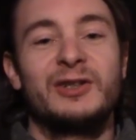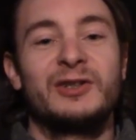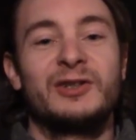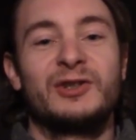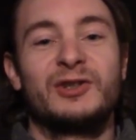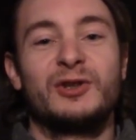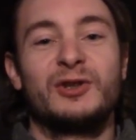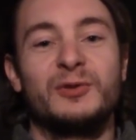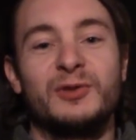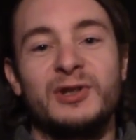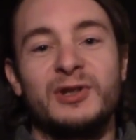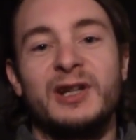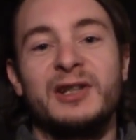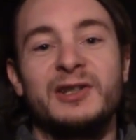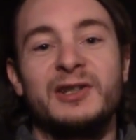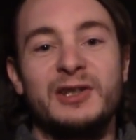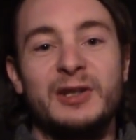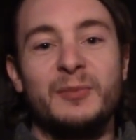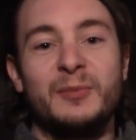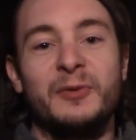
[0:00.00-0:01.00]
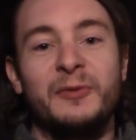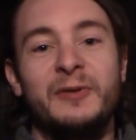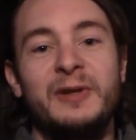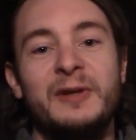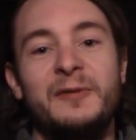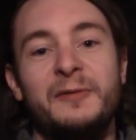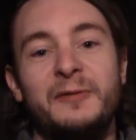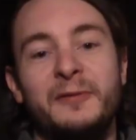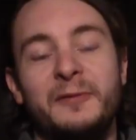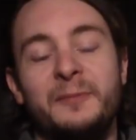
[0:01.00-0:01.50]
Tuesday, December
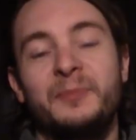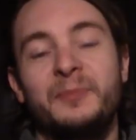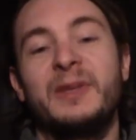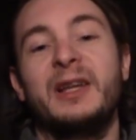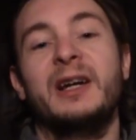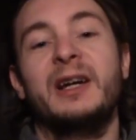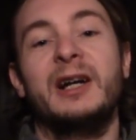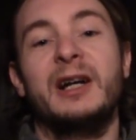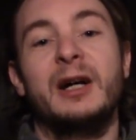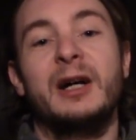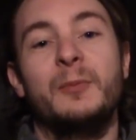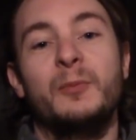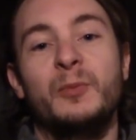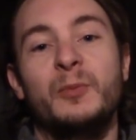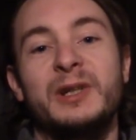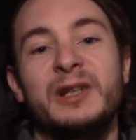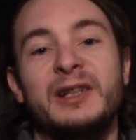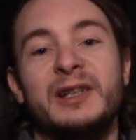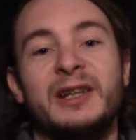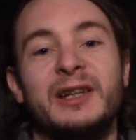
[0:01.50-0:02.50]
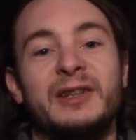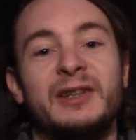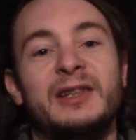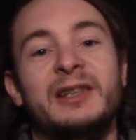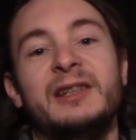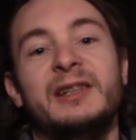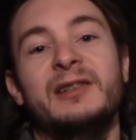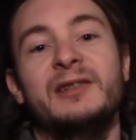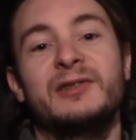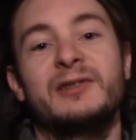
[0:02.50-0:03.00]
5th. Um, we didn't get
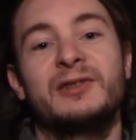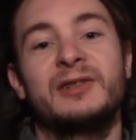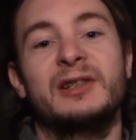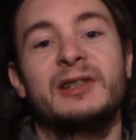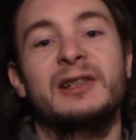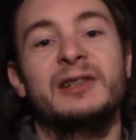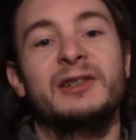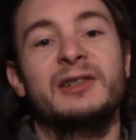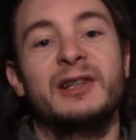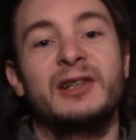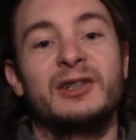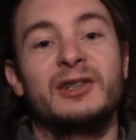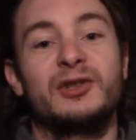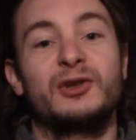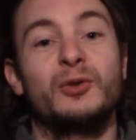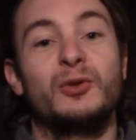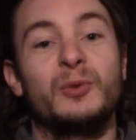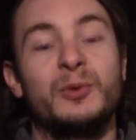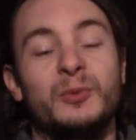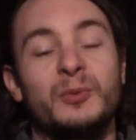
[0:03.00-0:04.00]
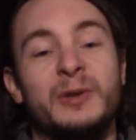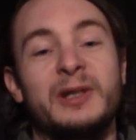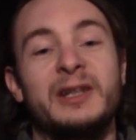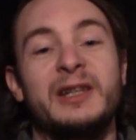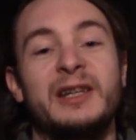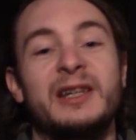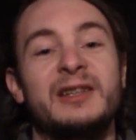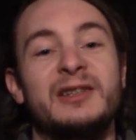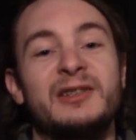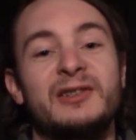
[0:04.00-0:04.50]
the ceiling done at all at the
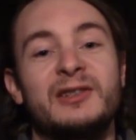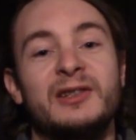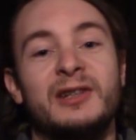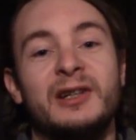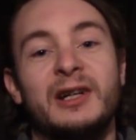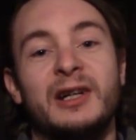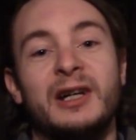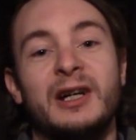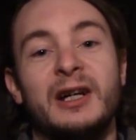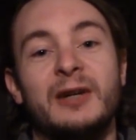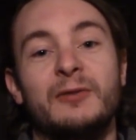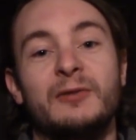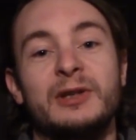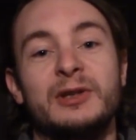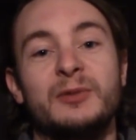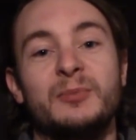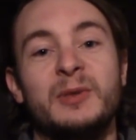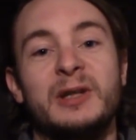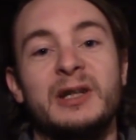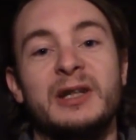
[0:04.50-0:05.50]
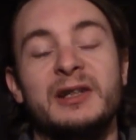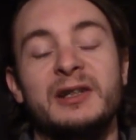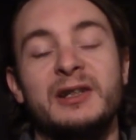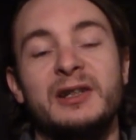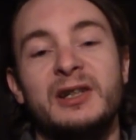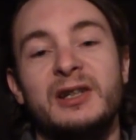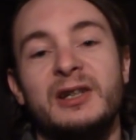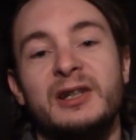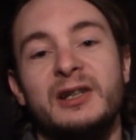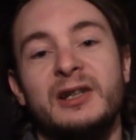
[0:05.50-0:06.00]
weekend. Uh, reason being,
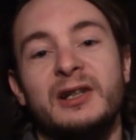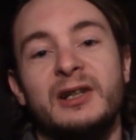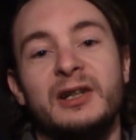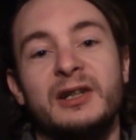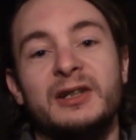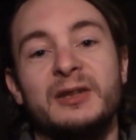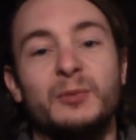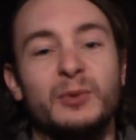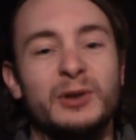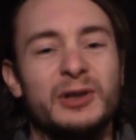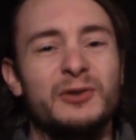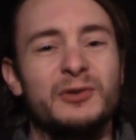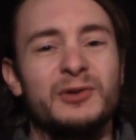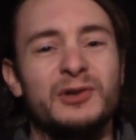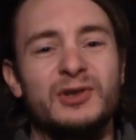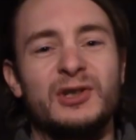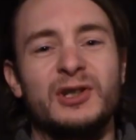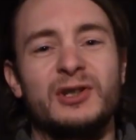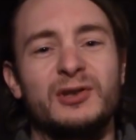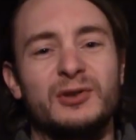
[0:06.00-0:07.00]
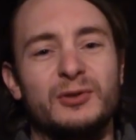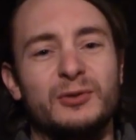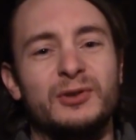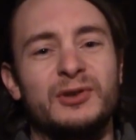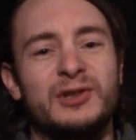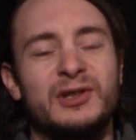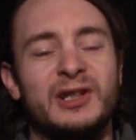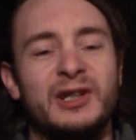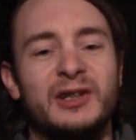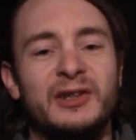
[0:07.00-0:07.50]
uh, I didn't want to use a jigsaw
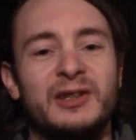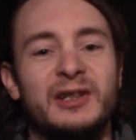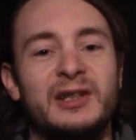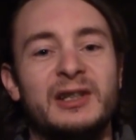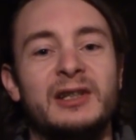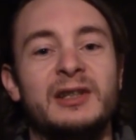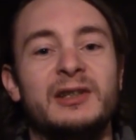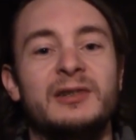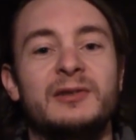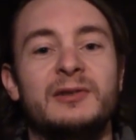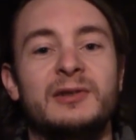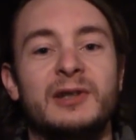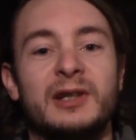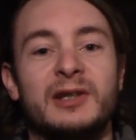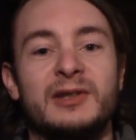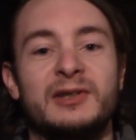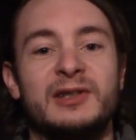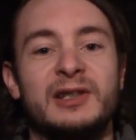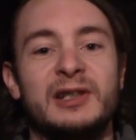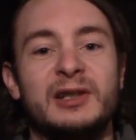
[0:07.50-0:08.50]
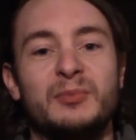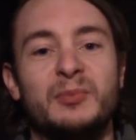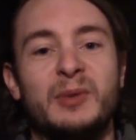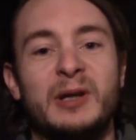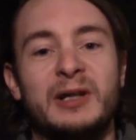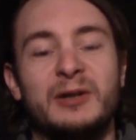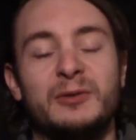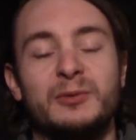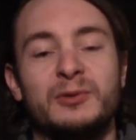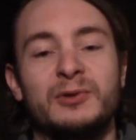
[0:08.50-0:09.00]
to cut the uh, ceiling
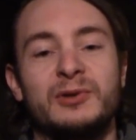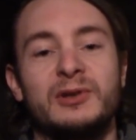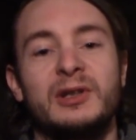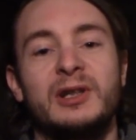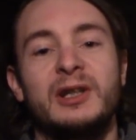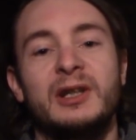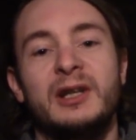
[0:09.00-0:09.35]
panels.